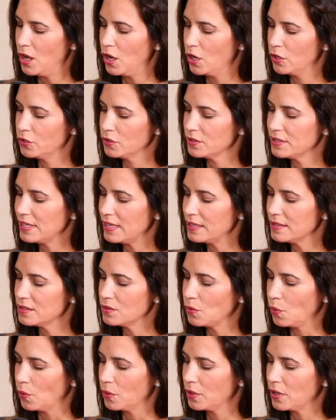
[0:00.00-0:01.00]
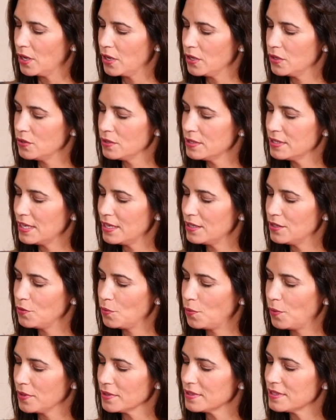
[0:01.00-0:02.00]
on your TED talk, you said
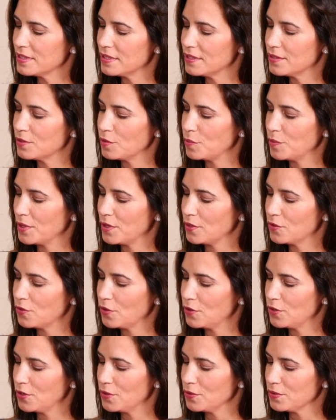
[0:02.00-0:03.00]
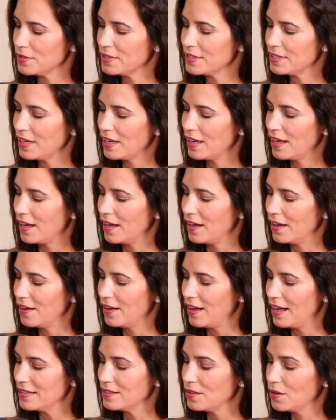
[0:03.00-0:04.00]
you wanted to be introduced
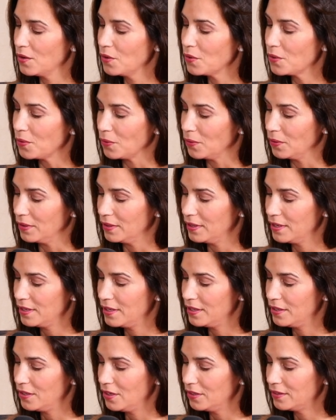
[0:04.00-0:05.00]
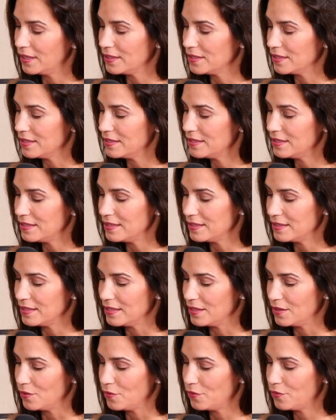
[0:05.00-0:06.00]
uh, as a local, not as a
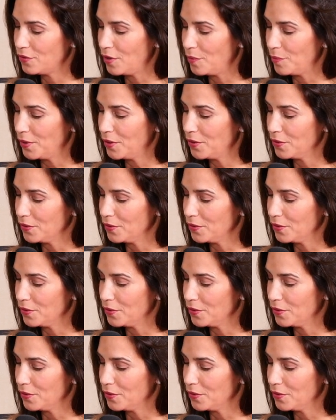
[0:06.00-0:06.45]
citizen from a